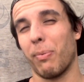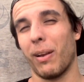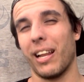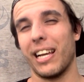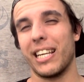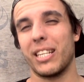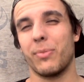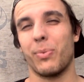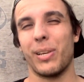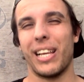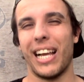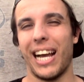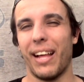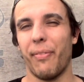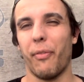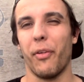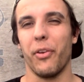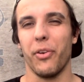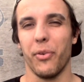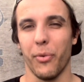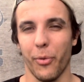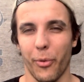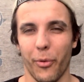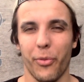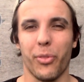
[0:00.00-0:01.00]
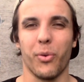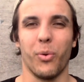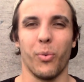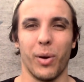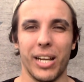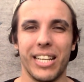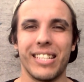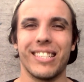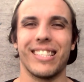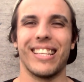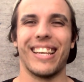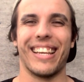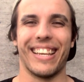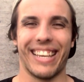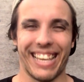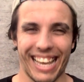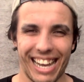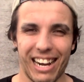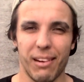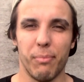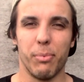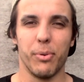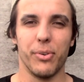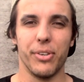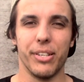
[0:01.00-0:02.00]
place, we had the North Queensland
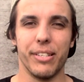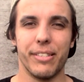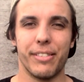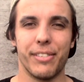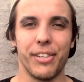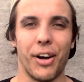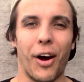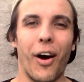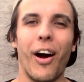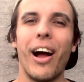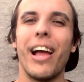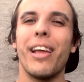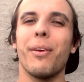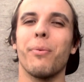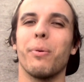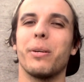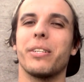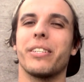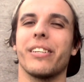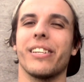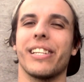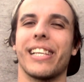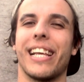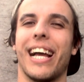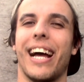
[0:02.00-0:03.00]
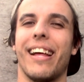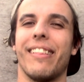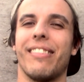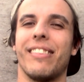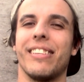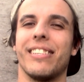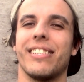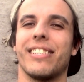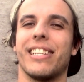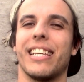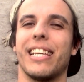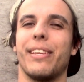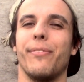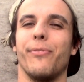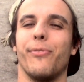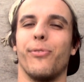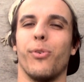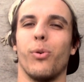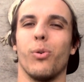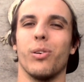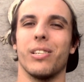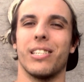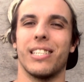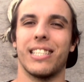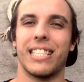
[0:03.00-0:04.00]
Cowboys. I originally had this team
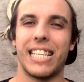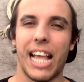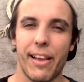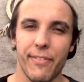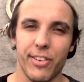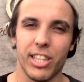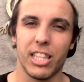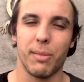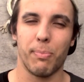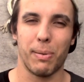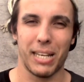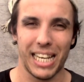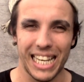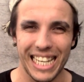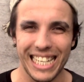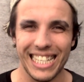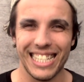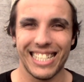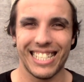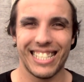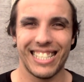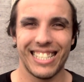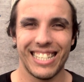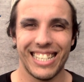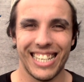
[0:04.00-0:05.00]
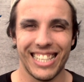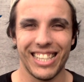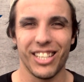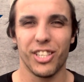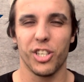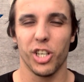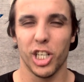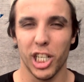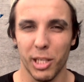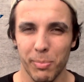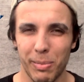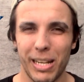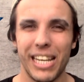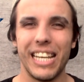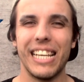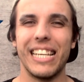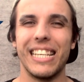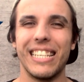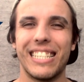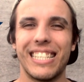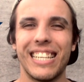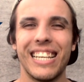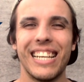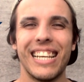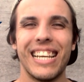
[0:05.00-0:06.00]
for 7th place in the top
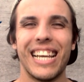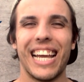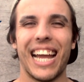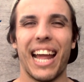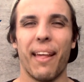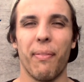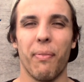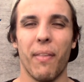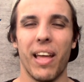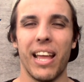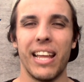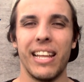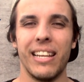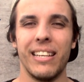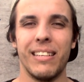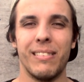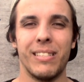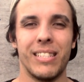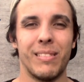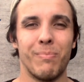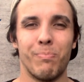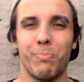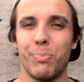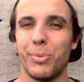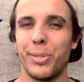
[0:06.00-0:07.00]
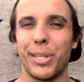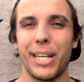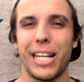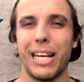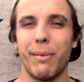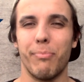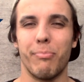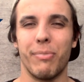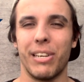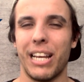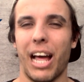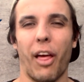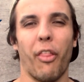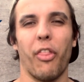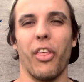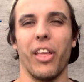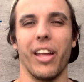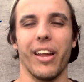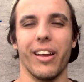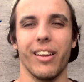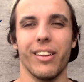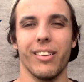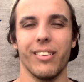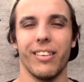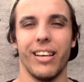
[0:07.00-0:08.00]
8, and they put up
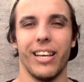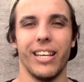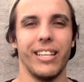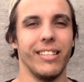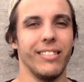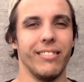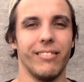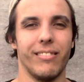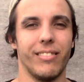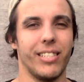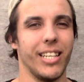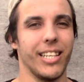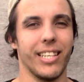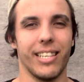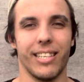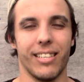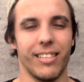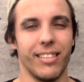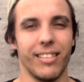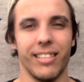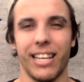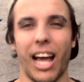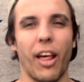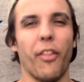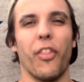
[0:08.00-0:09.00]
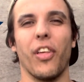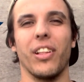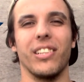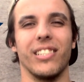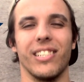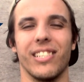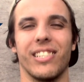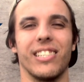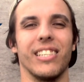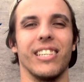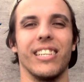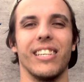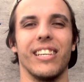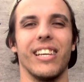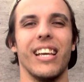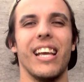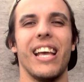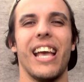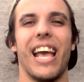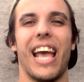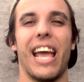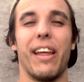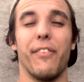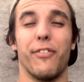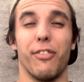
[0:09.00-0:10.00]
nothing. They did nothing this year,
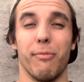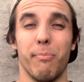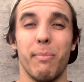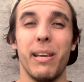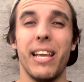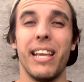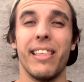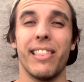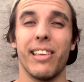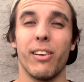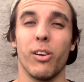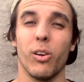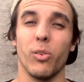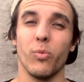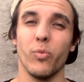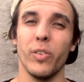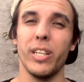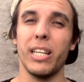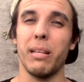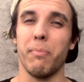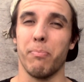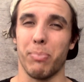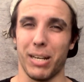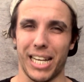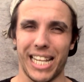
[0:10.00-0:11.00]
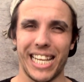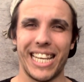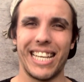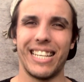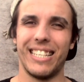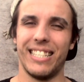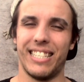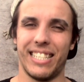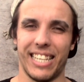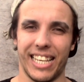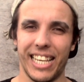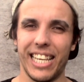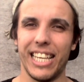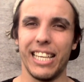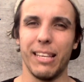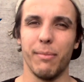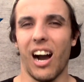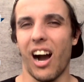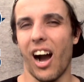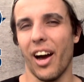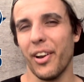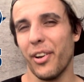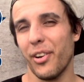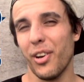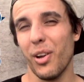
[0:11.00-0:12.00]
and for me, they're a really bland team.
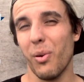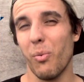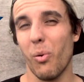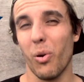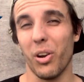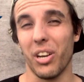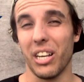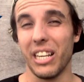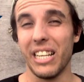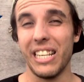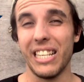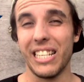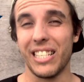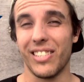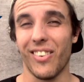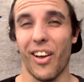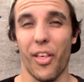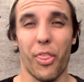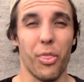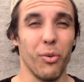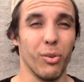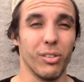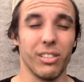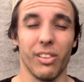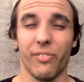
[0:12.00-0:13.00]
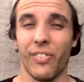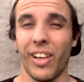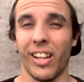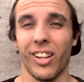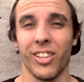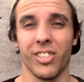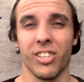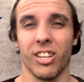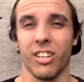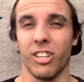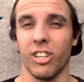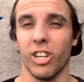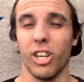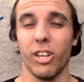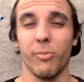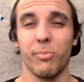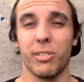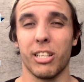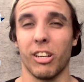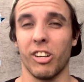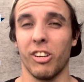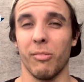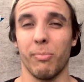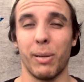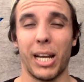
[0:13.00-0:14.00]
I don't know what it is. I thought the Valentine
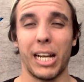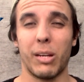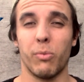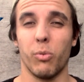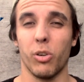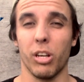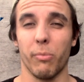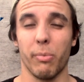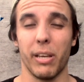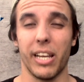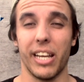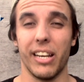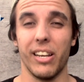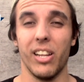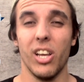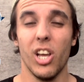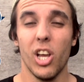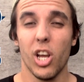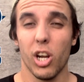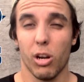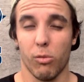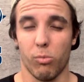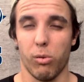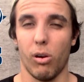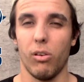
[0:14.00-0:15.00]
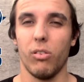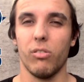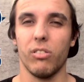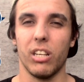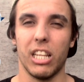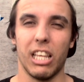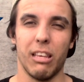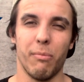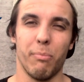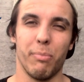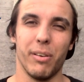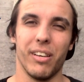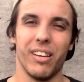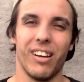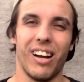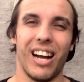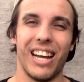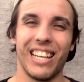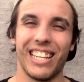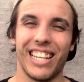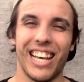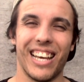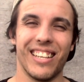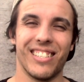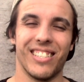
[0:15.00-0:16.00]
Holmes coming back would have been quality, but
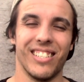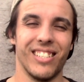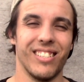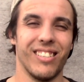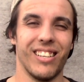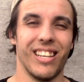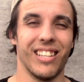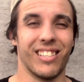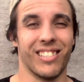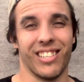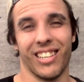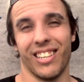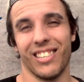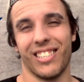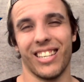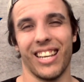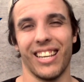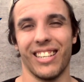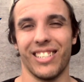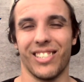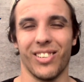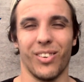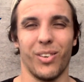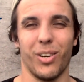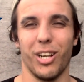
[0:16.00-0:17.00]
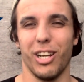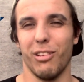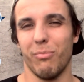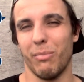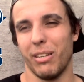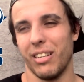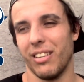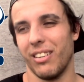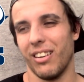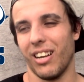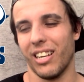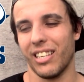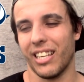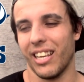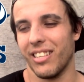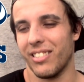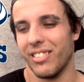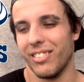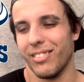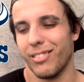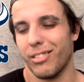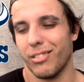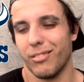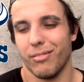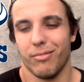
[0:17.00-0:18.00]
I guess it's going to take time, and I
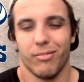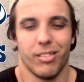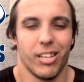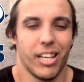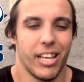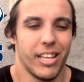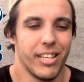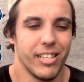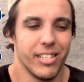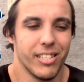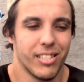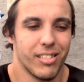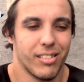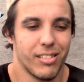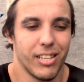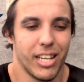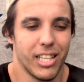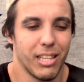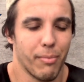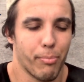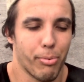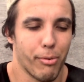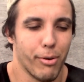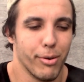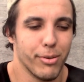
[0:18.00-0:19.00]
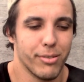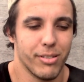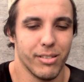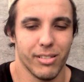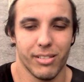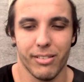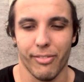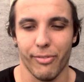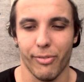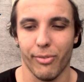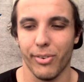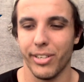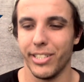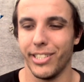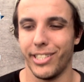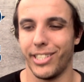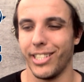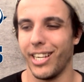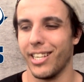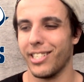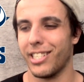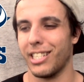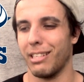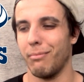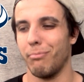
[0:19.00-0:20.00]
guess he's in the process of
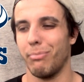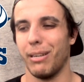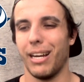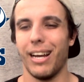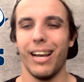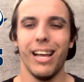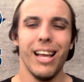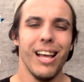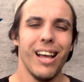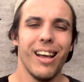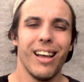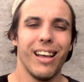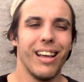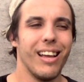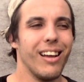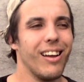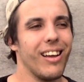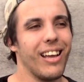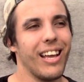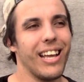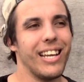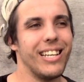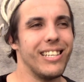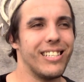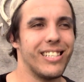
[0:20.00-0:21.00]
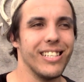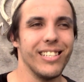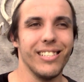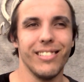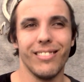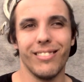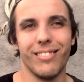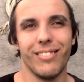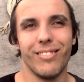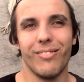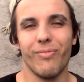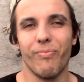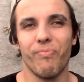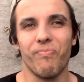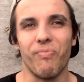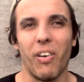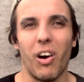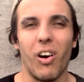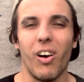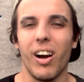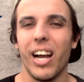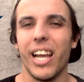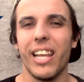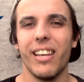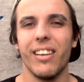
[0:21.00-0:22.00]
readjusting, but he did
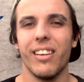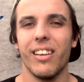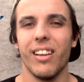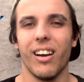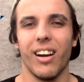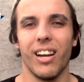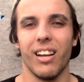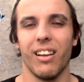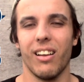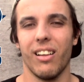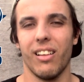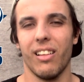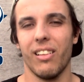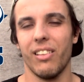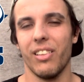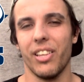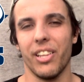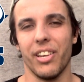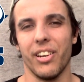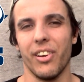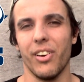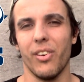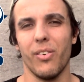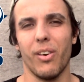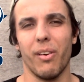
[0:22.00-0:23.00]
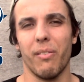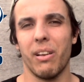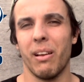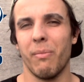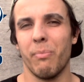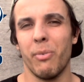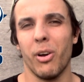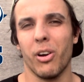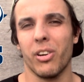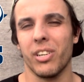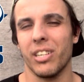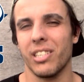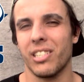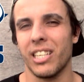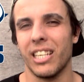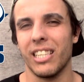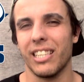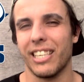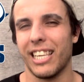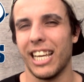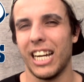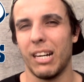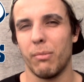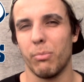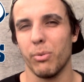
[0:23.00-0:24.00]
fine. You know, I'm not going to say the
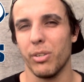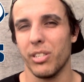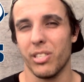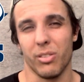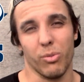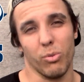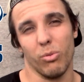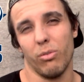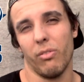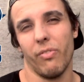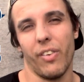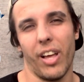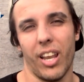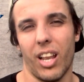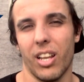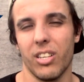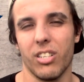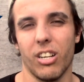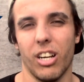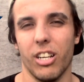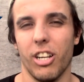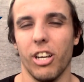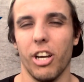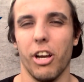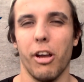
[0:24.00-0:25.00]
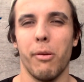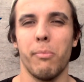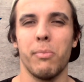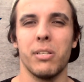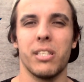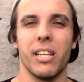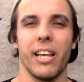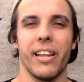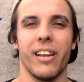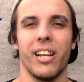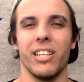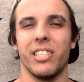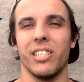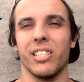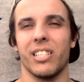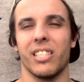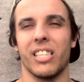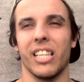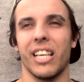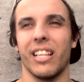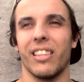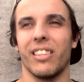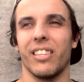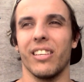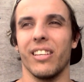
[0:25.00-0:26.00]
Cowboys are all Valentine Holmes, and I just
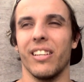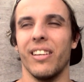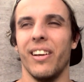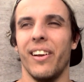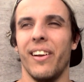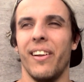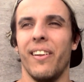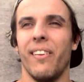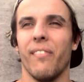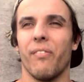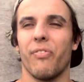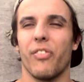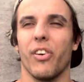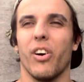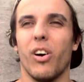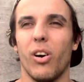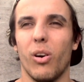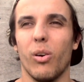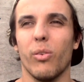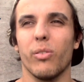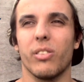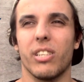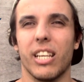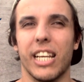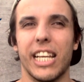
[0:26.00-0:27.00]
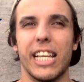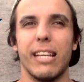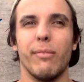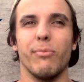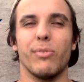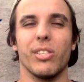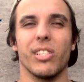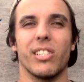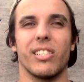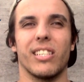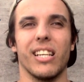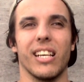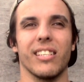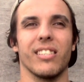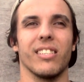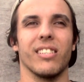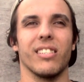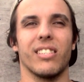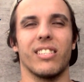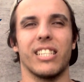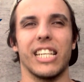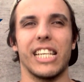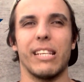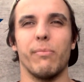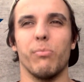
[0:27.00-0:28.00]
think that the whole team just
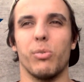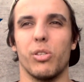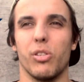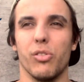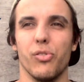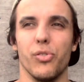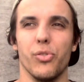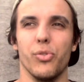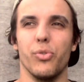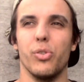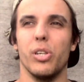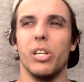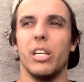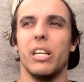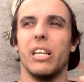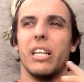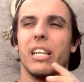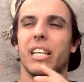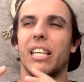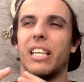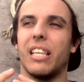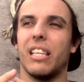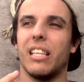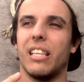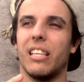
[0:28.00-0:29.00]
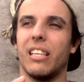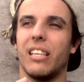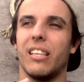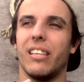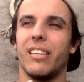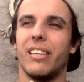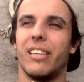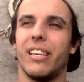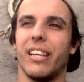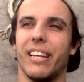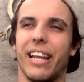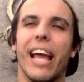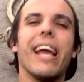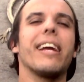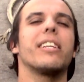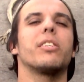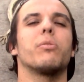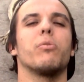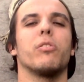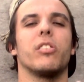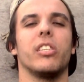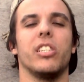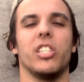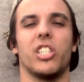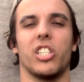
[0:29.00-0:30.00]
doesn't seem to
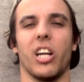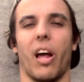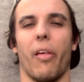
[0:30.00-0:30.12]
connect with each